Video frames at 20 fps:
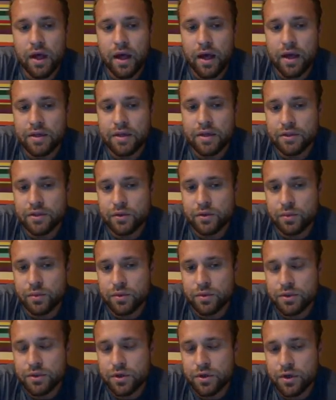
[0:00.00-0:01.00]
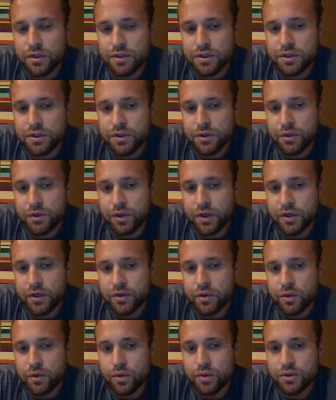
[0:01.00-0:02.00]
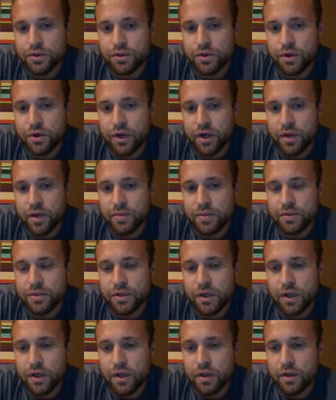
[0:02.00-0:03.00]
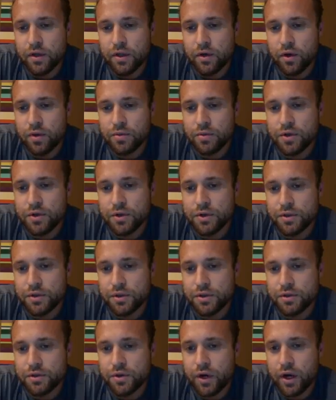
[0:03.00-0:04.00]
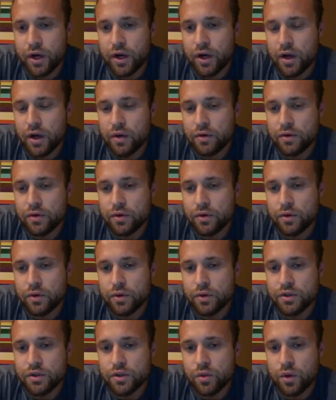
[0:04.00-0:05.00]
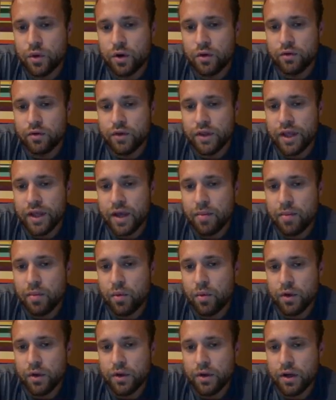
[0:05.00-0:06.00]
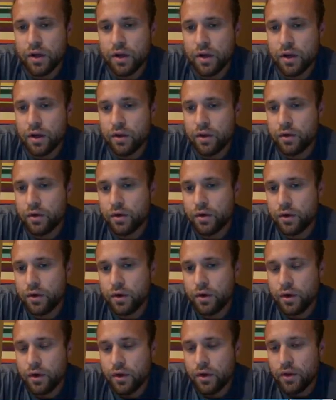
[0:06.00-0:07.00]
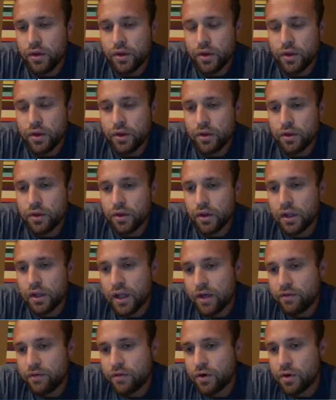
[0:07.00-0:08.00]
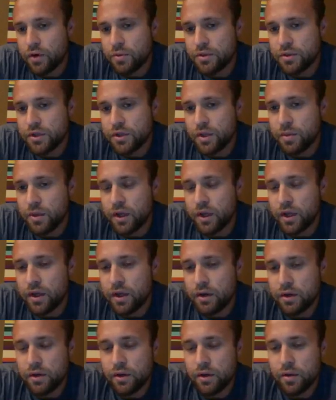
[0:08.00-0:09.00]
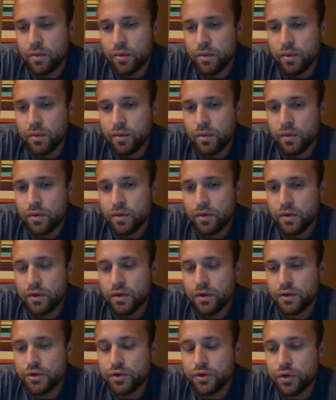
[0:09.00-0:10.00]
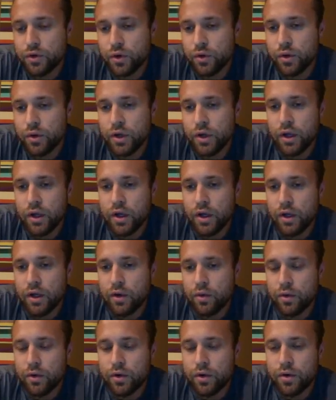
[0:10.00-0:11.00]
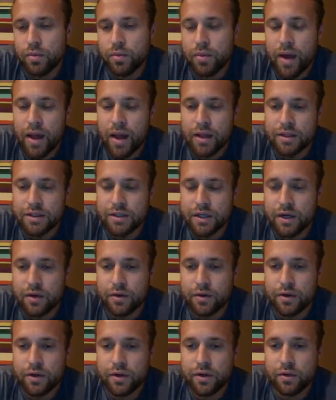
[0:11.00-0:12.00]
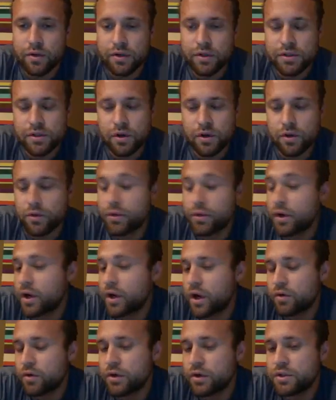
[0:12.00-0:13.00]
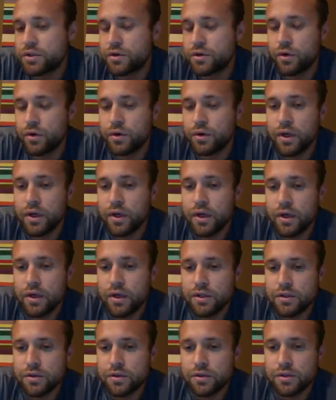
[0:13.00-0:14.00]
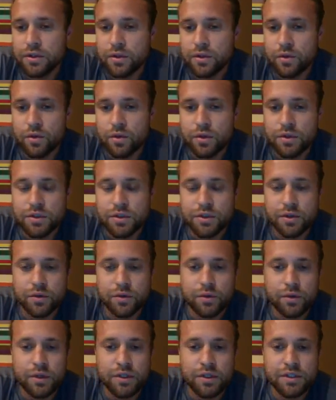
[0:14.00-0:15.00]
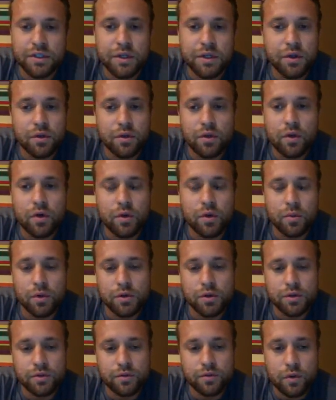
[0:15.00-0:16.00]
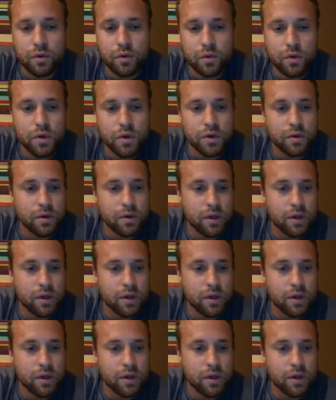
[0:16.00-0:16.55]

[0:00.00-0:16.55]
As the swimmer starts to get towards their hips, the arm starts to straighten out towards 12. At that point, the left arm is coming into the stroke in order to balance out, or it's called a recovery stroke. So it's in order to continue locomotion forward.